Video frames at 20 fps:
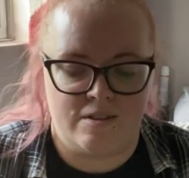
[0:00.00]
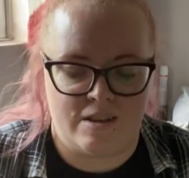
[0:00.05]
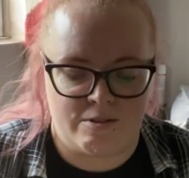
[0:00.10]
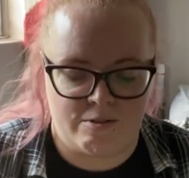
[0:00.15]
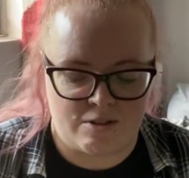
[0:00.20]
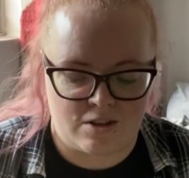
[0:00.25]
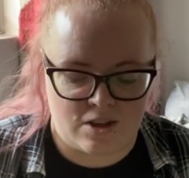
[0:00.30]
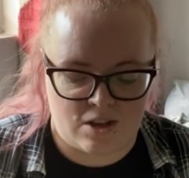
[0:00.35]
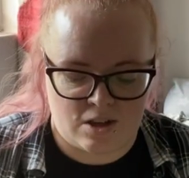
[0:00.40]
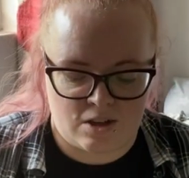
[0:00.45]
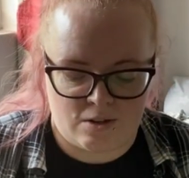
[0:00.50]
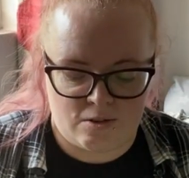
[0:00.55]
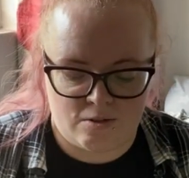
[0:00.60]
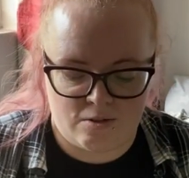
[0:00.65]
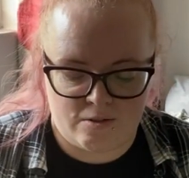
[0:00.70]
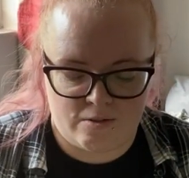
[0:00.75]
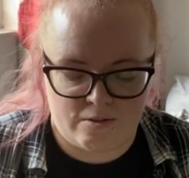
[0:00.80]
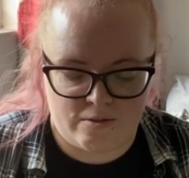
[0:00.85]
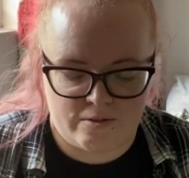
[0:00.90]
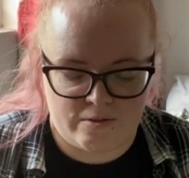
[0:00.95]
they were cute
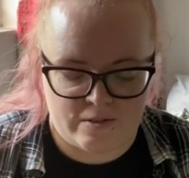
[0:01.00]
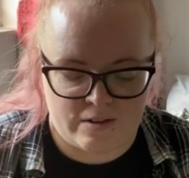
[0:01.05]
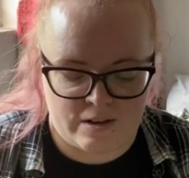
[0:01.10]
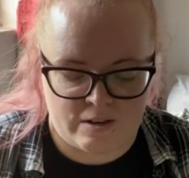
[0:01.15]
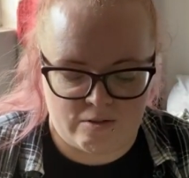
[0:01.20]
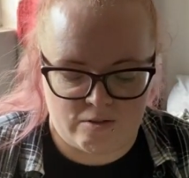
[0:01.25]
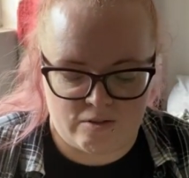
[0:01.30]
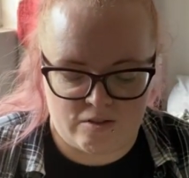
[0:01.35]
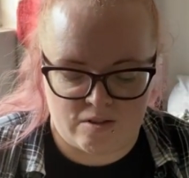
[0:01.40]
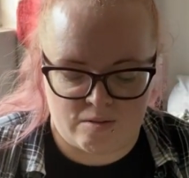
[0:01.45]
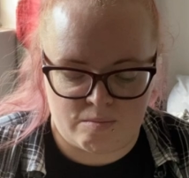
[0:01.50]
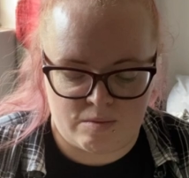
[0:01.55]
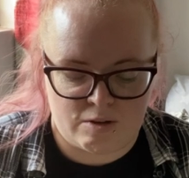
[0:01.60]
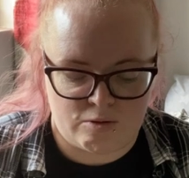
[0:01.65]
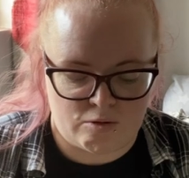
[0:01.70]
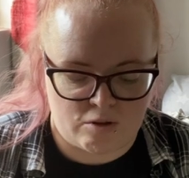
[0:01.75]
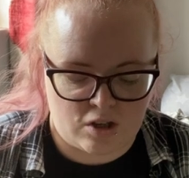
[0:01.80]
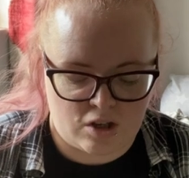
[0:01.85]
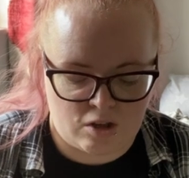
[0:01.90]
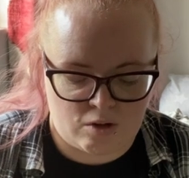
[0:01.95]
for some
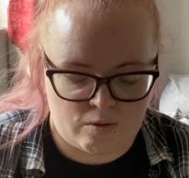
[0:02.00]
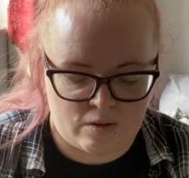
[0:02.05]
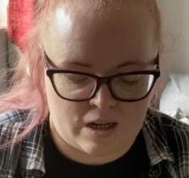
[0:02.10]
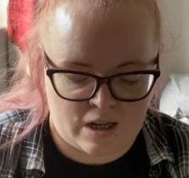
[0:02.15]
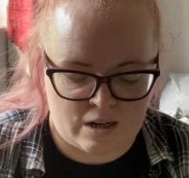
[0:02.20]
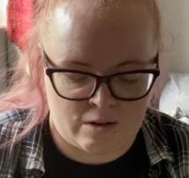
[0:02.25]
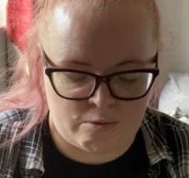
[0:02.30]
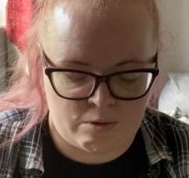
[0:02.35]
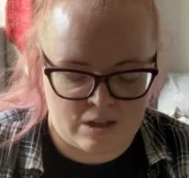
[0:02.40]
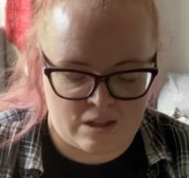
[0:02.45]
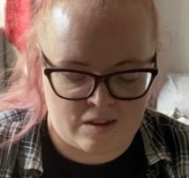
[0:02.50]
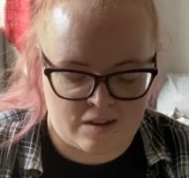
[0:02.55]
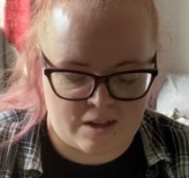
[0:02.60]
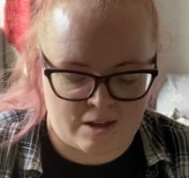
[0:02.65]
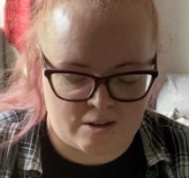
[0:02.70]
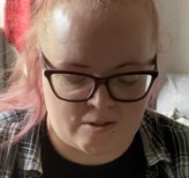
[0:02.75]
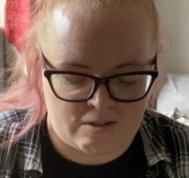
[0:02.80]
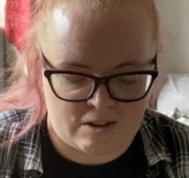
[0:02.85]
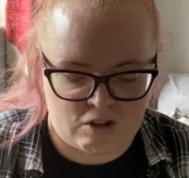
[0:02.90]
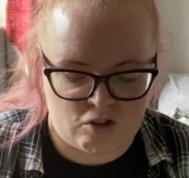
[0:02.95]
little cute Halloween
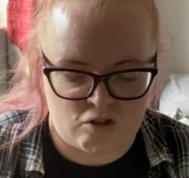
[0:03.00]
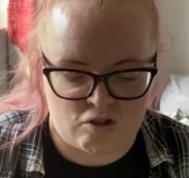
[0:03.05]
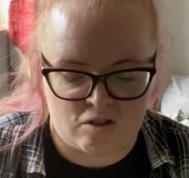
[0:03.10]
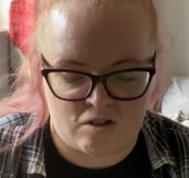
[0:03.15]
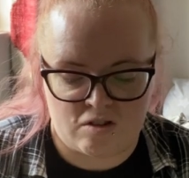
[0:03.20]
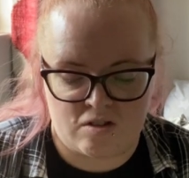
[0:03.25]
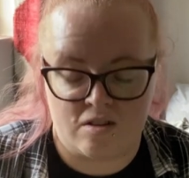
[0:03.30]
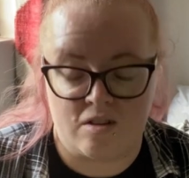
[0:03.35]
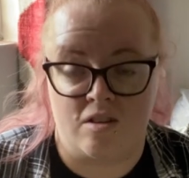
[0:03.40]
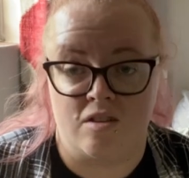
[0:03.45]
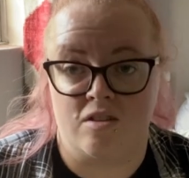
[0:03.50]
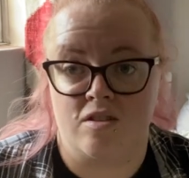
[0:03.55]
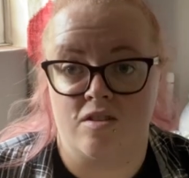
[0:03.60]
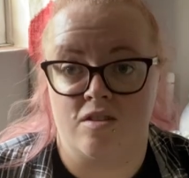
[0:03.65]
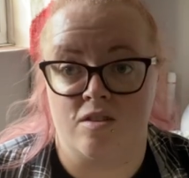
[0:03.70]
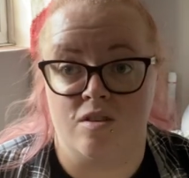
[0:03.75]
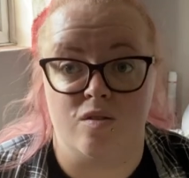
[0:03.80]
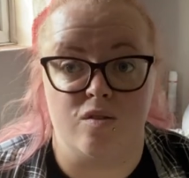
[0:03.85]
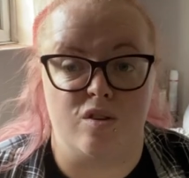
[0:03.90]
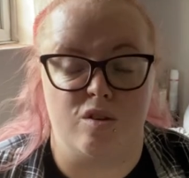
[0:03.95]
decorations,
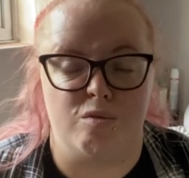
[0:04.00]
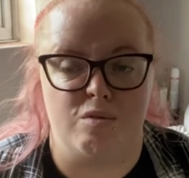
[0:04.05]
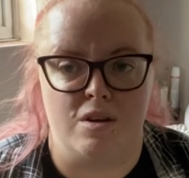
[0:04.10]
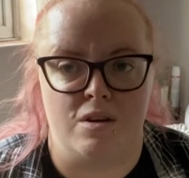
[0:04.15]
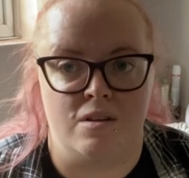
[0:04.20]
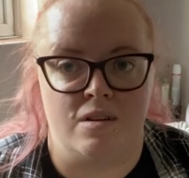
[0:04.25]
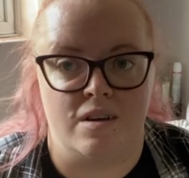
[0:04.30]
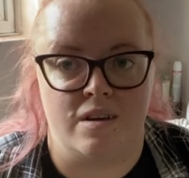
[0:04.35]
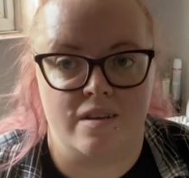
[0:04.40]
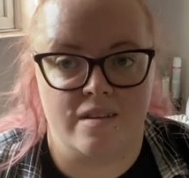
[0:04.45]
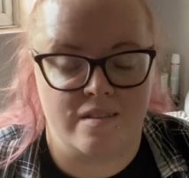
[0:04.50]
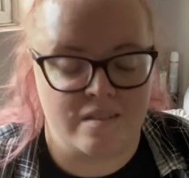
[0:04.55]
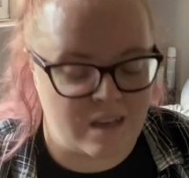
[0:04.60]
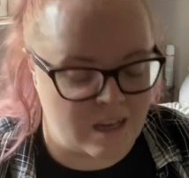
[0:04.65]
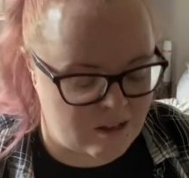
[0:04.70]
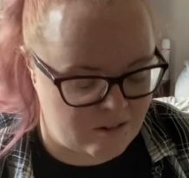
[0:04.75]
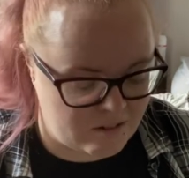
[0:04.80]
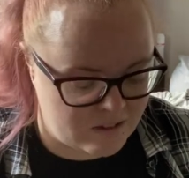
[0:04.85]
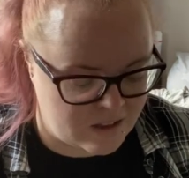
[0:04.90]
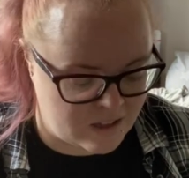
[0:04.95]
because obviously we don't like
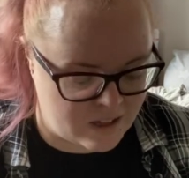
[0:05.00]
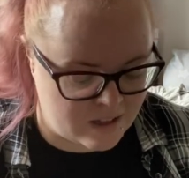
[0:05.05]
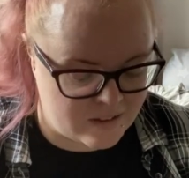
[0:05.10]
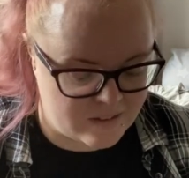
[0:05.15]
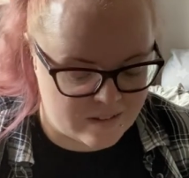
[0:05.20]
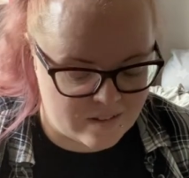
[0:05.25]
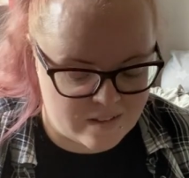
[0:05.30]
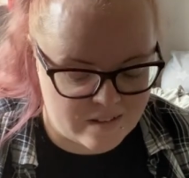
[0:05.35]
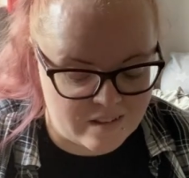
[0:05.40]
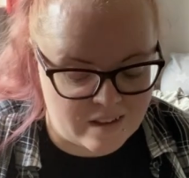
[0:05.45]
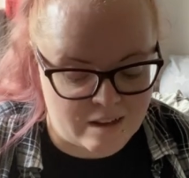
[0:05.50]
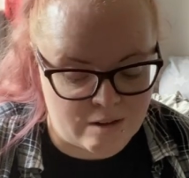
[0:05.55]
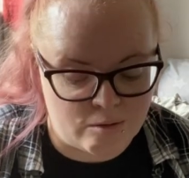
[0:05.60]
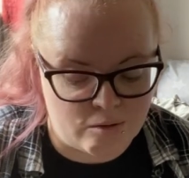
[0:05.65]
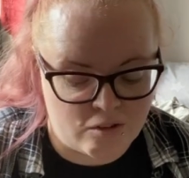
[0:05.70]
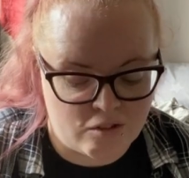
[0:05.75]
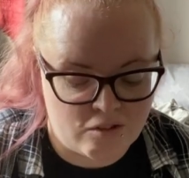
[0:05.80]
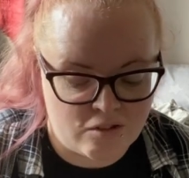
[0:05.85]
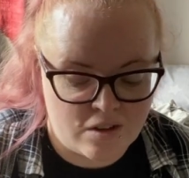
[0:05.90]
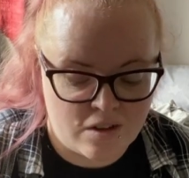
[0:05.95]
scary things in this
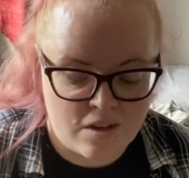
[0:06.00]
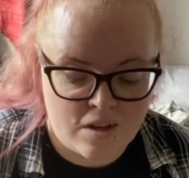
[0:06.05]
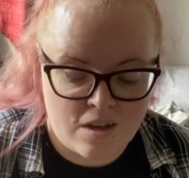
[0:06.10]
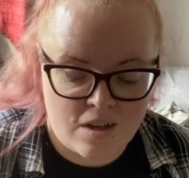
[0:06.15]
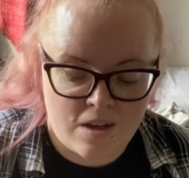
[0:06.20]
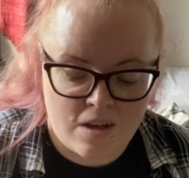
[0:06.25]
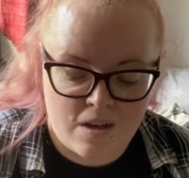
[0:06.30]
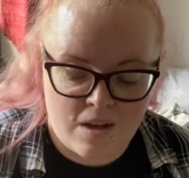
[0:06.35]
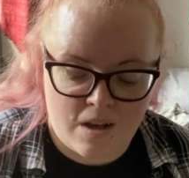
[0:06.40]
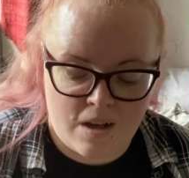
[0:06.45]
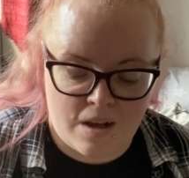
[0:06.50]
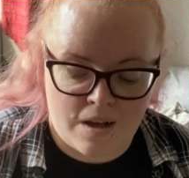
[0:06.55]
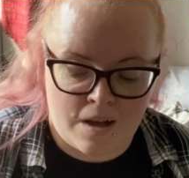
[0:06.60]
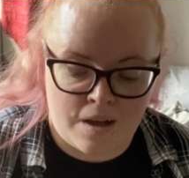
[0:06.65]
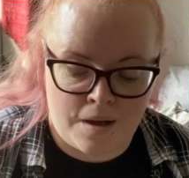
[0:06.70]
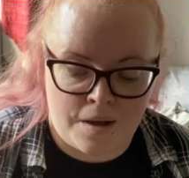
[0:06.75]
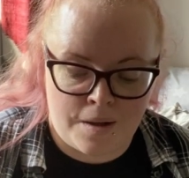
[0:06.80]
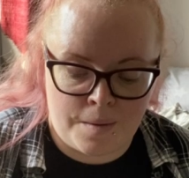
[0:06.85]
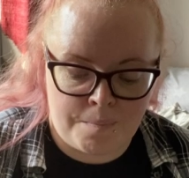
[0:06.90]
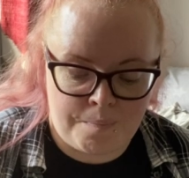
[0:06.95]
house.
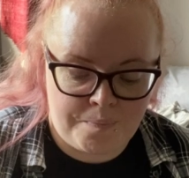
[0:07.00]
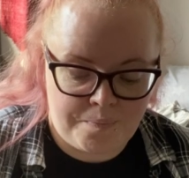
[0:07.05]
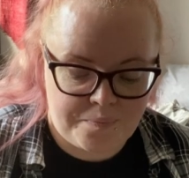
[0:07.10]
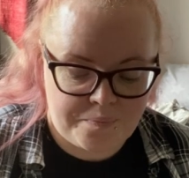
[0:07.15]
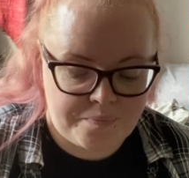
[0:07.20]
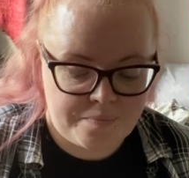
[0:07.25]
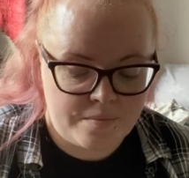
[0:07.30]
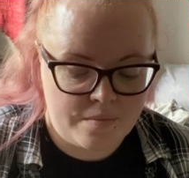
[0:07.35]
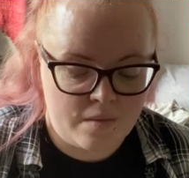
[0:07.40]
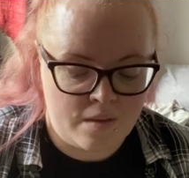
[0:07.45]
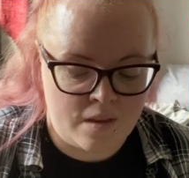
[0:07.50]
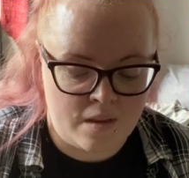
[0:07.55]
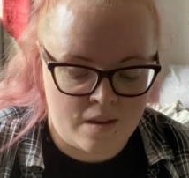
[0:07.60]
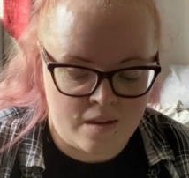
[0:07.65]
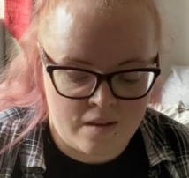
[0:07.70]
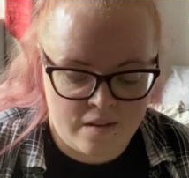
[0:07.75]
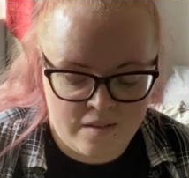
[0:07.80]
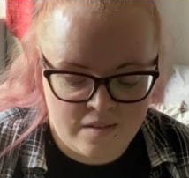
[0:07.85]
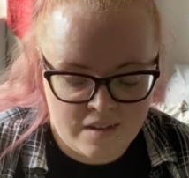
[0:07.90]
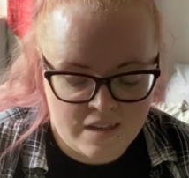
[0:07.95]
So
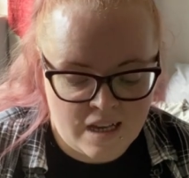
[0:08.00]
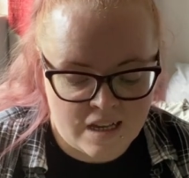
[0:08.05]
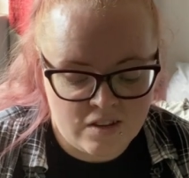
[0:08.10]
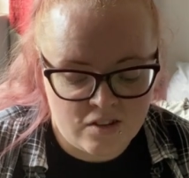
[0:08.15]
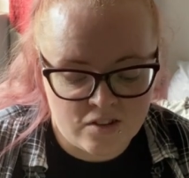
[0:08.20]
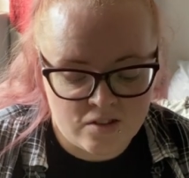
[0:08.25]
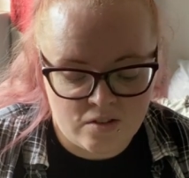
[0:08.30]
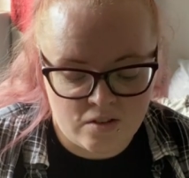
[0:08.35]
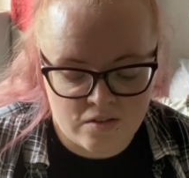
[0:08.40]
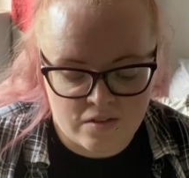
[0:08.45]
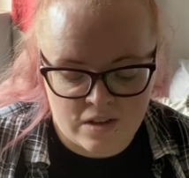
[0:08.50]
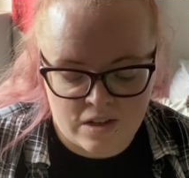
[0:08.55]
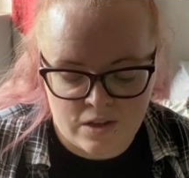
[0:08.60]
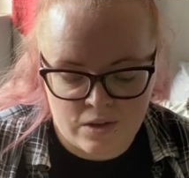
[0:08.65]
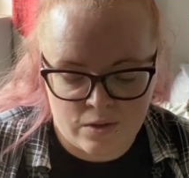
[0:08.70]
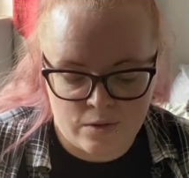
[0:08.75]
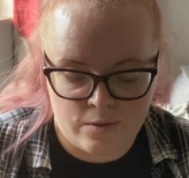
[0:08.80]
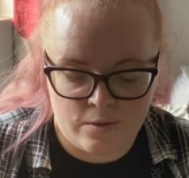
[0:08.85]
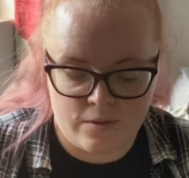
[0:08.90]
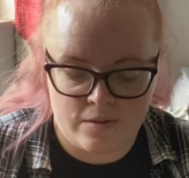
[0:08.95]
yeah, I just got
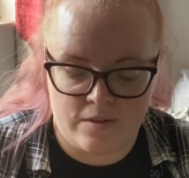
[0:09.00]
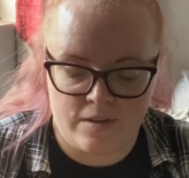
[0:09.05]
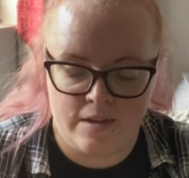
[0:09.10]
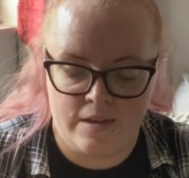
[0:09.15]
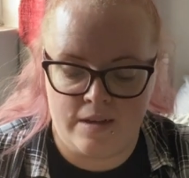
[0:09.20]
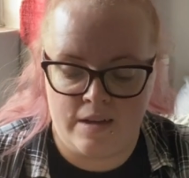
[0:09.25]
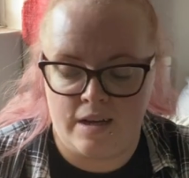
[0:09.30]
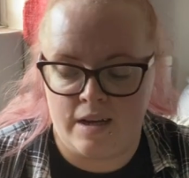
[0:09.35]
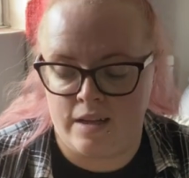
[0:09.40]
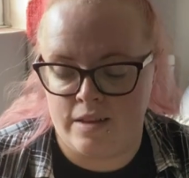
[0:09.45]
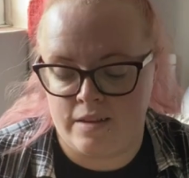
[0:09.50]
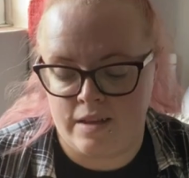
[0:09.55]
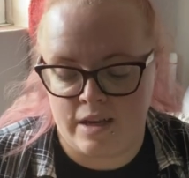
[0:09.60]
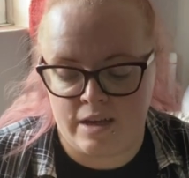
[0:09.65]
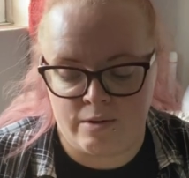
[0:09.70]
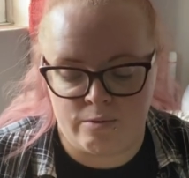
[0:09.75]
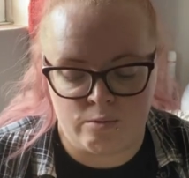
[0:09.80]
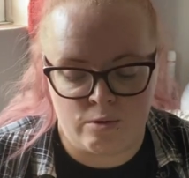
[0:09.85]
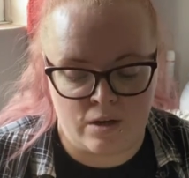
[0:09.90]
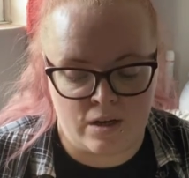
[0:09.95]
those, and
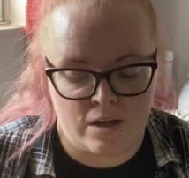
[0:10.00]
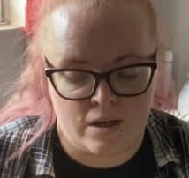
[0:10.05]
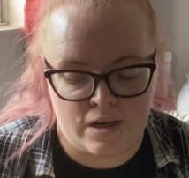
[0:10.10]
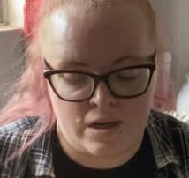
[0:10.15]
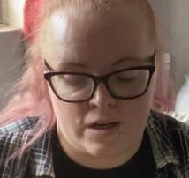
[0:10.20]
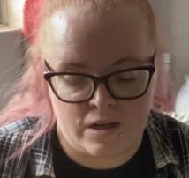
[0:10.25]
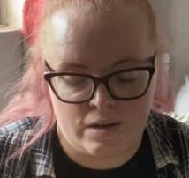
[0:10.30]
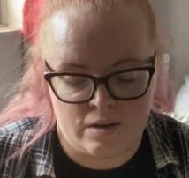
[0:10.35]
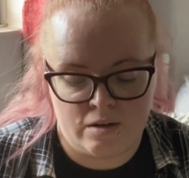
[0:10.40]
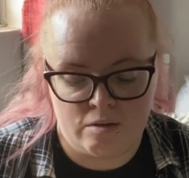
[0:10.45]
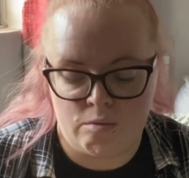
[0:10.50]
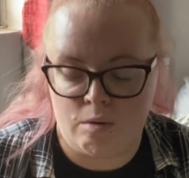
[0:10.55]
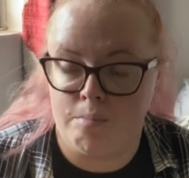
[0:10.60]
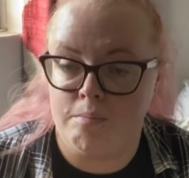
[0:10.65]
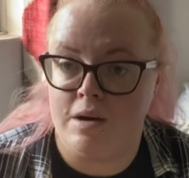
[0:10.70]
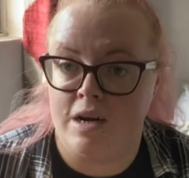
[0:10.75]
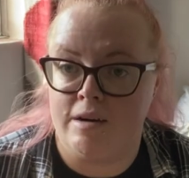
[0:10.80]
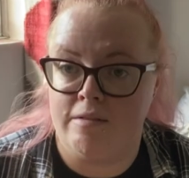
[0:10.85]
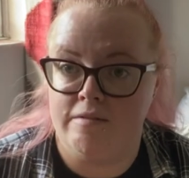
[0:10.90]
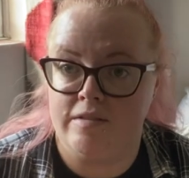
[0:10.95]
they were
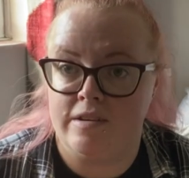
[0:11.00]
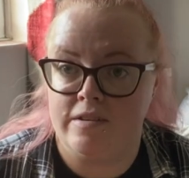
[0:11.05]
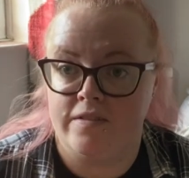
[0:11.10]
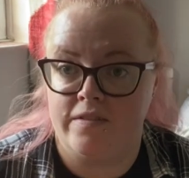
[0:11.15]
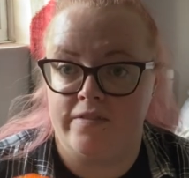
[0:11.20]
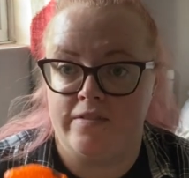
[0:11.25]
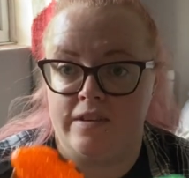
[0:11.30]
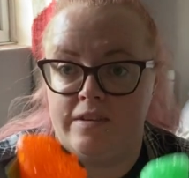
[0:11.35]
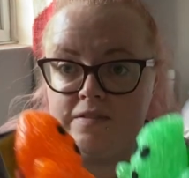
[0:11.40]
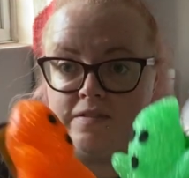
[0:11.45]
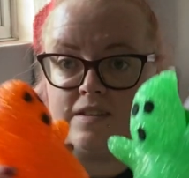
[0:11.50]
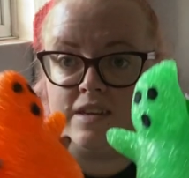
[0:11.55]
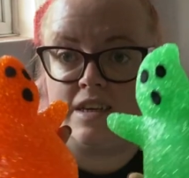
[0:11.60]
£1.50